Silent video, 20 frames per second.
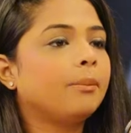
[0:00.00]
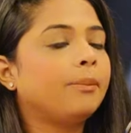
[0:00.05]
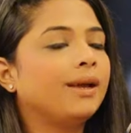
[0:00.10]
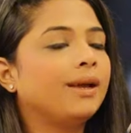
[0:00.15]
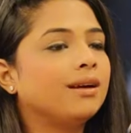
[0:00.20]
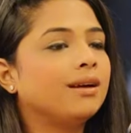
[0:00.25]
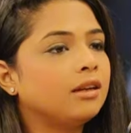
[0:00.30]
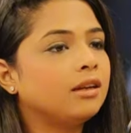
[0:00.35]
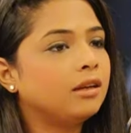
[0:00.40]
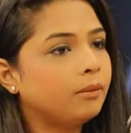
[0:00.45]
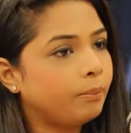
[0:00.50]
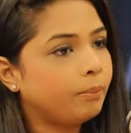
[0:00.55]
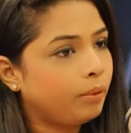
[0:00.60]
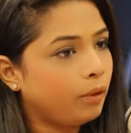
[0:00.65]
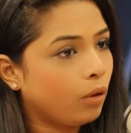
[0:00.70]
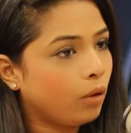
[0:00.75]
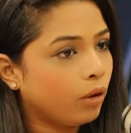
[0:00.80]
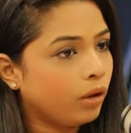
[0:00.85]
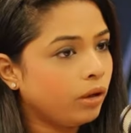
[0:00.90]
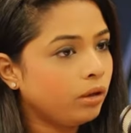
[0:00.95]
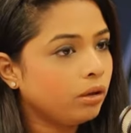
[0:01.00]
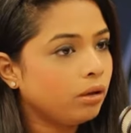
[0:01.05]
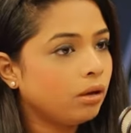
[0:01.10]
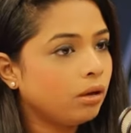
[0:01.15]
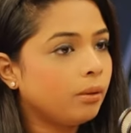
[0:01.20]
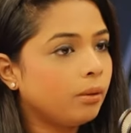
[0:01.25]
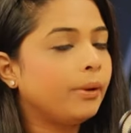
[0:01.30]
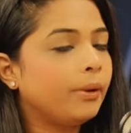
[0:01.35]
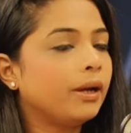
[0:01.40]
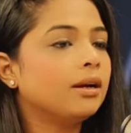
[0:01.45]
a bigger plot
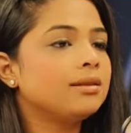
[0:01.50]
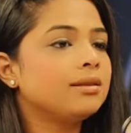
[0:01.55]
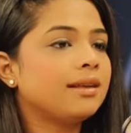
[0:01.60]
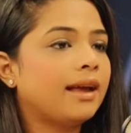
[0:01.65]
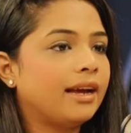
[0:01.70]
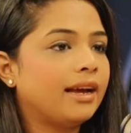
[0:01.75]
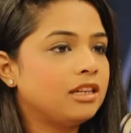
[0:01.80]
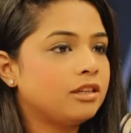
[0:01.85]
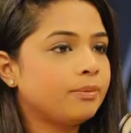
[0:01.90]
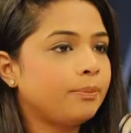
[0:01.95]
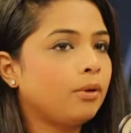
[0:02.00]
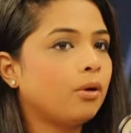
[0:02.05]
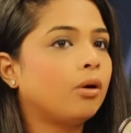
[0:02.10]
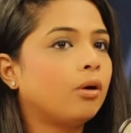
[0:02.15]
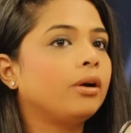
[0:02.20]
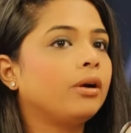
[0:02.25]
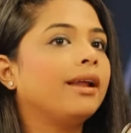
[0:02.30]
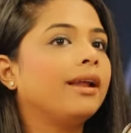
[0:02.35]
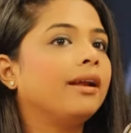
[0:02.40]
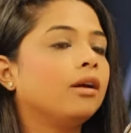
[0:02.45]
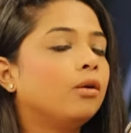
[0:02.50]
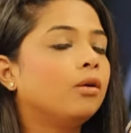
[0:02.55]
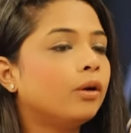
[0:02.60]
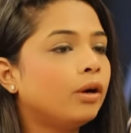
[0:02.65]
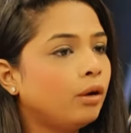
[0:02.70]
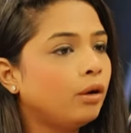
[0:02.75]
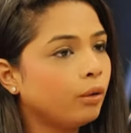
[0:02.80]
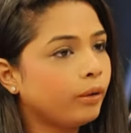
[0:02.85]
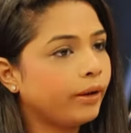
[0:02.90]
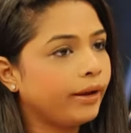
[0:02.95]
bigger size plot and a
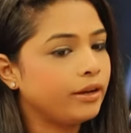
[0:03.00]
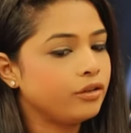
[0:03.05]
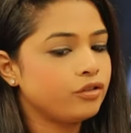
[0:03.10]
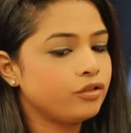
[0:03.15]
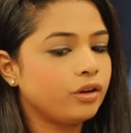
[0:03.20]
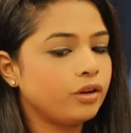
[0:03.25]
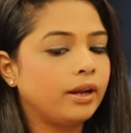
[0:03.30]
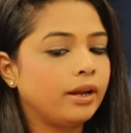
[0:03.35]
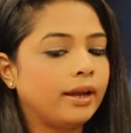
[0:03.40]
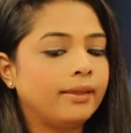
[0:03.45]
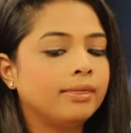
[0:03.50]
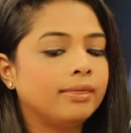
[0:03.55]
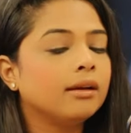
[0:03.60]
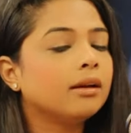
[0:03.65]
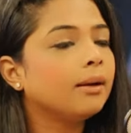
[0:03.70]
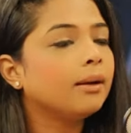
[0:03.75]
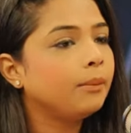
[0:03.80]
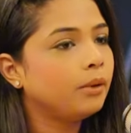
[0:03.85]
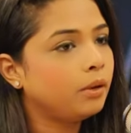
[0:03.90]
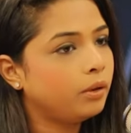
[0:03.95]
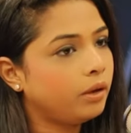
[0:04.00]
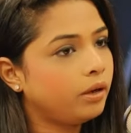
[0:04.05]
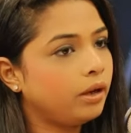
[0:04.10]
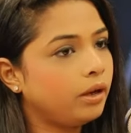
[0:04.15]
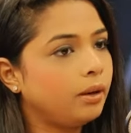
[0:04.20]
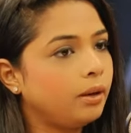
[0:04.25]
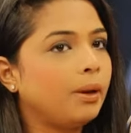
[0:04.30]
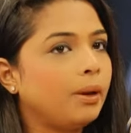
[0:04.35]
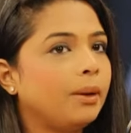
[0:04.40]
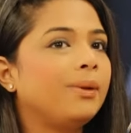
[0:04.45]
good location in the
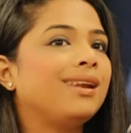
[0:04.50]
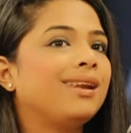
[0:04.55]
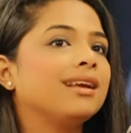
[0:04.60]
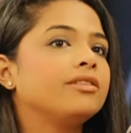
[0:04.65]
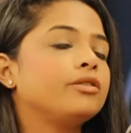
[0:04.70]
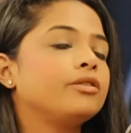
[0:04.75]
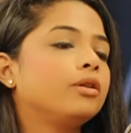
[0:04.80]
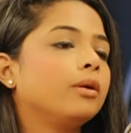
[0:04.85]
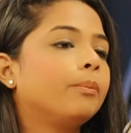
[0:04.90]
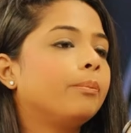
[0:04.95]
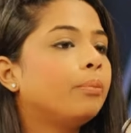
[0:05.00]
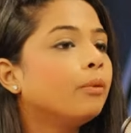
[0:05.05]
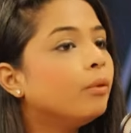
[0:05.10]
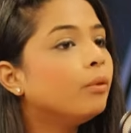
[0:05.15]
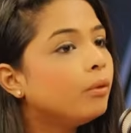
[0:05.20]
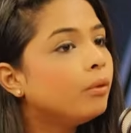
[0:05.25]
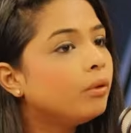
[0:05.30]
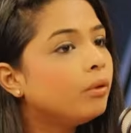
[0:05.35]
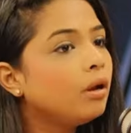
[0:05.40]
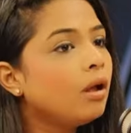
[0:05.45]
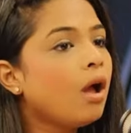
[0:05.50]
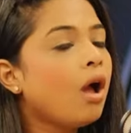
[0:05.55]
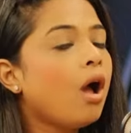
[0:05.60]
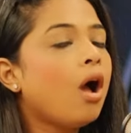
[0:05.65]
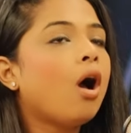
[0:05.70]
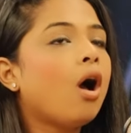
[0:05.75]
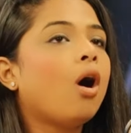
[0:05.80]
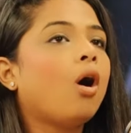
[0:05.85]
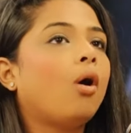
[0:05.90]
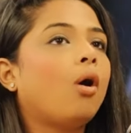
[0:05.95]
community maybe next to the pool
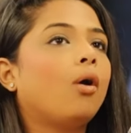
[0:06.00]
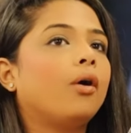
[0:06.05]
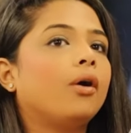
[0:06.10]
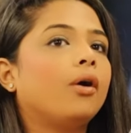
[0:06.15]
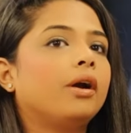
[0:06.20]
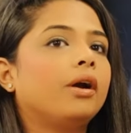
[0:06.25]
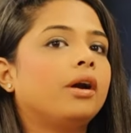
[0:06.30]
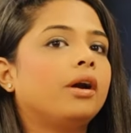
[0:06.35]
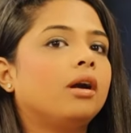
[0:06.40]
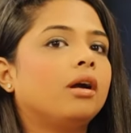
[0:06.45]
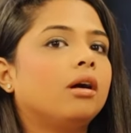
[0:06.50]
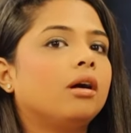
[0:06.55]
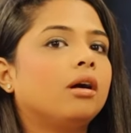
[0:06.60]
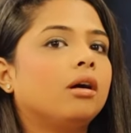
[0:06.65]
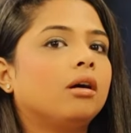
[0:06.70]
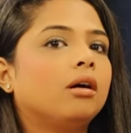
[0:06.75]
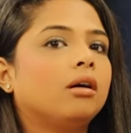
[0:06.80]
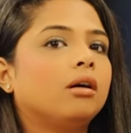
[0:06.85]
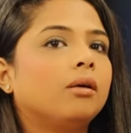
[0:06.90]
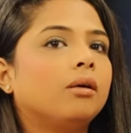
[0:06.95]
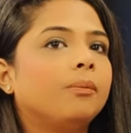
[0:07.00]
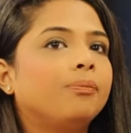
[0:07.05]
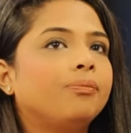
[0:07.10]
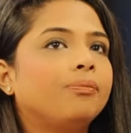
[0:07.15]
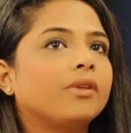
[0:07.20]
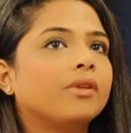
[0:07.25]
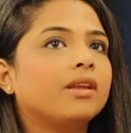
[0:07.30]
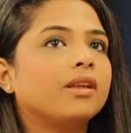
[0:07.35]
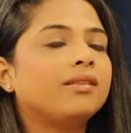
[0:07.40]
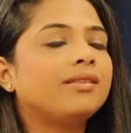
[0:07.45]
or
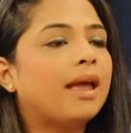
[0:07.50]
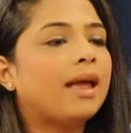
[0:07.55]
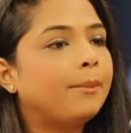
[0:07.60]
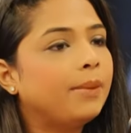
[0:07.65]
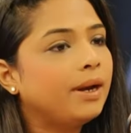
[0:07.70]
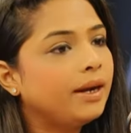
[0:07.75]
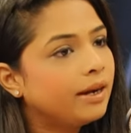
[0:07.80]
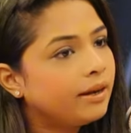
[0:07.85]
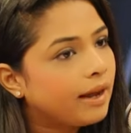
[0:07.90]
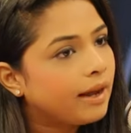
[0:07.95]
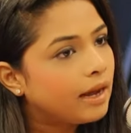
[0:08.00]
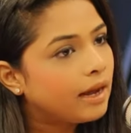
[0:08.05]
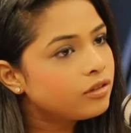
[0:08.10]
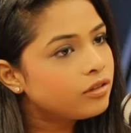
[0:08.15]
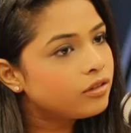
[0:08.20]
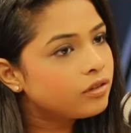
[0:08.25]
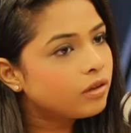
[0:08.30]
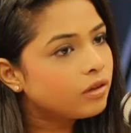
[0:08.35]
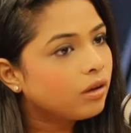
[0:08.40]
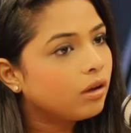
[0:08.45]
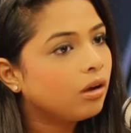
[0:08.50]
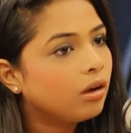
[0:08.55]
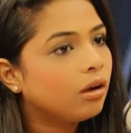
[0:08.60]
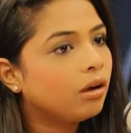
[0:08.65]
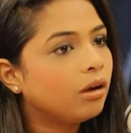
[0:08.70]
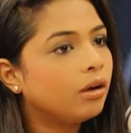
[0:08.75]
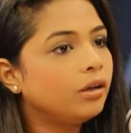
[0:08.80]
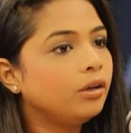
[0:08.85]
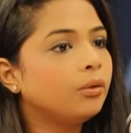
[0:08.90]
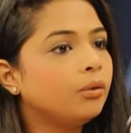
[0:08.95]
um, semi detached
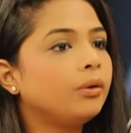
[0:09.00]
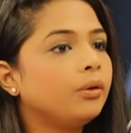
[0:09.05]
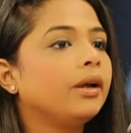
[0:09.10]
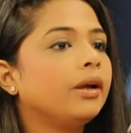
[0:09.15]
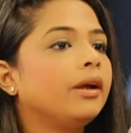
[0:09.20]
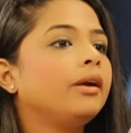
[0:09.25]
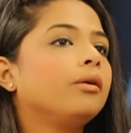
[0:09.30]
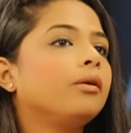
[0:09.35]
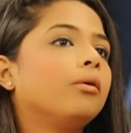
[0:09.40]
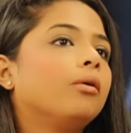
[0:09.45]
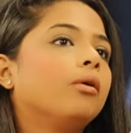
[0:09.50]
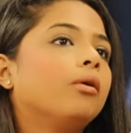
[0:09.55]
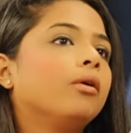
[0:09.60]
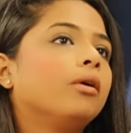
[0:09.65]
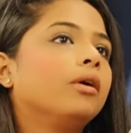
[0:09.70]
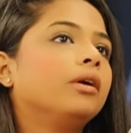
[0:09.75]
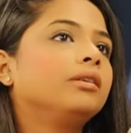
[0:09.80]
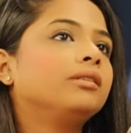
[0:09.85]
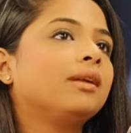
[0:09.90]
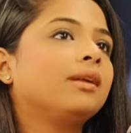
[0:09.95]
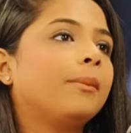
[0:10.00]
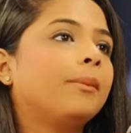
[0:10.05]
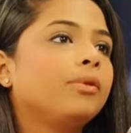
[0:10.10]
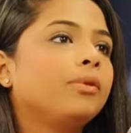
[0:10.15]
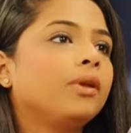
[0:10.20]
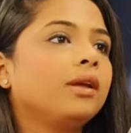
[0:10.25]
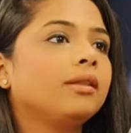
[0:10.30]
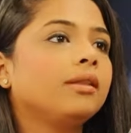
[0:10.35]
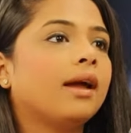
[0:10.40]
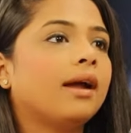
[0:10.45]
uh, unit or
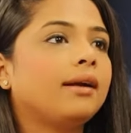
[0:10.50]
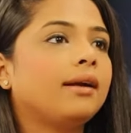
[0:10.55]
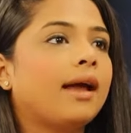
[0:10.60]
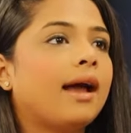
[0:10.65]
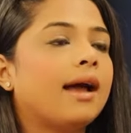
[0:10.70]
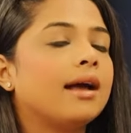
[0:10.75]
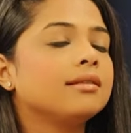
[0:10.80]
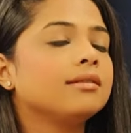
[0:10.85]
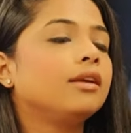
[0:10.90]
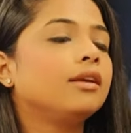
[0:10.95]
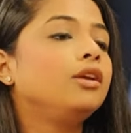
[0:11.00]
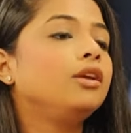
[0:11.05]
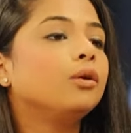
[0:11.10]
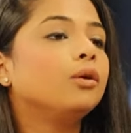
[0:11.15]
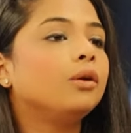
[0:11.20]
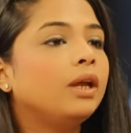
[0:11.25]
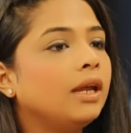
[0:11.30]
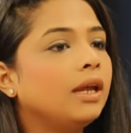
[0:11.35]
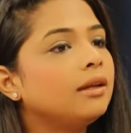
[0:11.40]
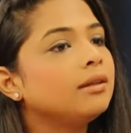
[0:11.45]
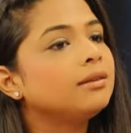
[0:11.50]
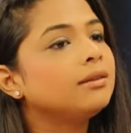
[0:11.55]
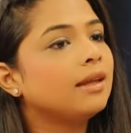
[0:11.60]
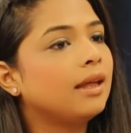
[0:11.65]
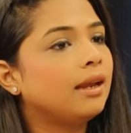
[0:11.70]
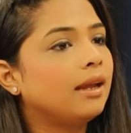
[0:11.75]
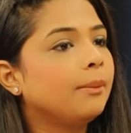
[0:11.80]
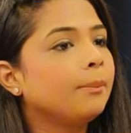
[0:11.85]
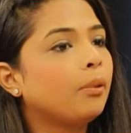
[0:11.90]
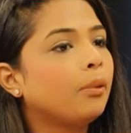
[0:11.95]
something that has a unique
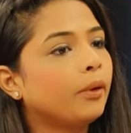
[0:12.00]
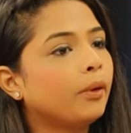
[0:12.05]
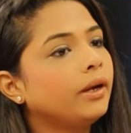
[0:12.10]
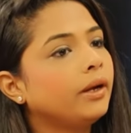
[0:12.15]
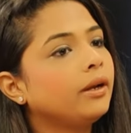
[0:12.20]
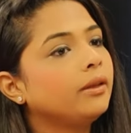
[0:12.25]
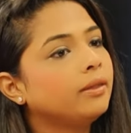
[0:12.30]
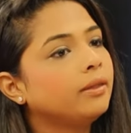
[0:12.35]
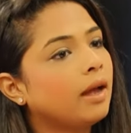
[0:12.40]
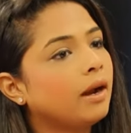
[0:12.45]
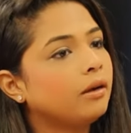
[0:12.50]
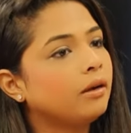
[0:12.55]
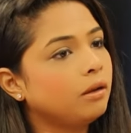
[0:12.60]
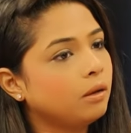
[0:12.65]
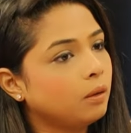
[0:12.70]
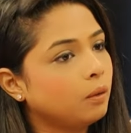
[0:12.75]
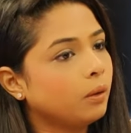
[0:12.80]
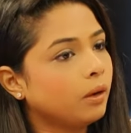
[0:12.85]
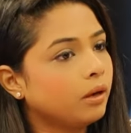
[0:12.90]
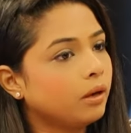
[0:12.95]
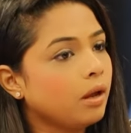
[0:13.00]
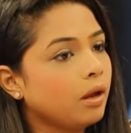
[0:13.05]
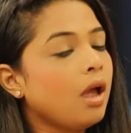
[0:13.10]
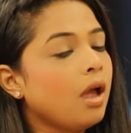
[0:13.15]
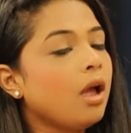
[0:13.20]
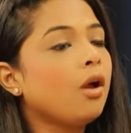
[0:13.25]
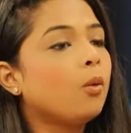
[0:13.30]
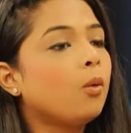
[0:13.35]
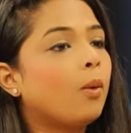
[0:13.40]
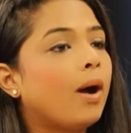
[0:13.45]
selling point in that unit
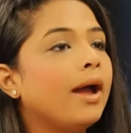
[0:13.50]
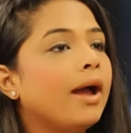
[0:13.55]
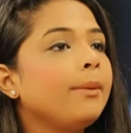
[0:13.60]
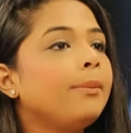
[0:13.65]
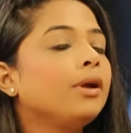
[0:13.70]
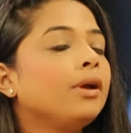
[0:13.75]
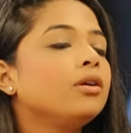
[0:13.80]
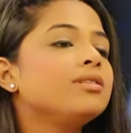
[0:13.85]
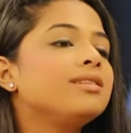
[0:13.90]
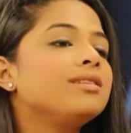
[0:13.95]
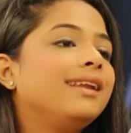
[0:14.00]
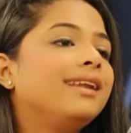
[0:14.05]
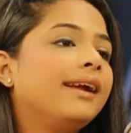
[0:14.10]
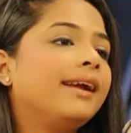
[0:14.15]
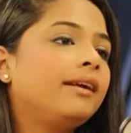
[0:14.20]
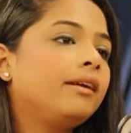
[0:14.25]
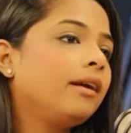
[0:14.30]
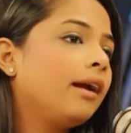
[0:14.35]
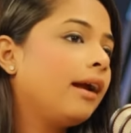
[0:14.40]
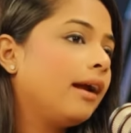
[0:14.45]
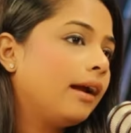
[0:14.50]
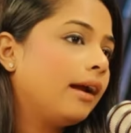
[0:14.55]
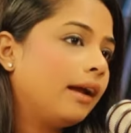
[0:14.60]
why because later